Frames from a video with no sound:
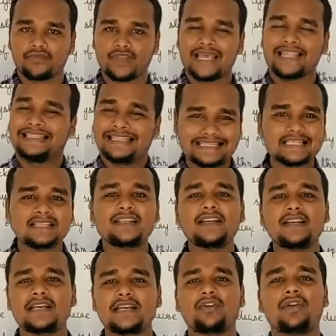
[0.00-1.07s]
And this is the
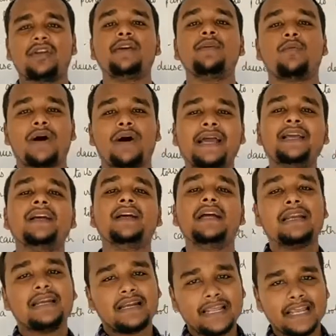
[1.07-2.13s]
reason only why
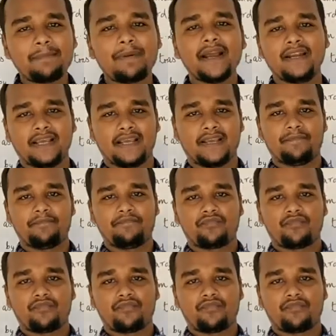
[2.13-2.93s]
day by day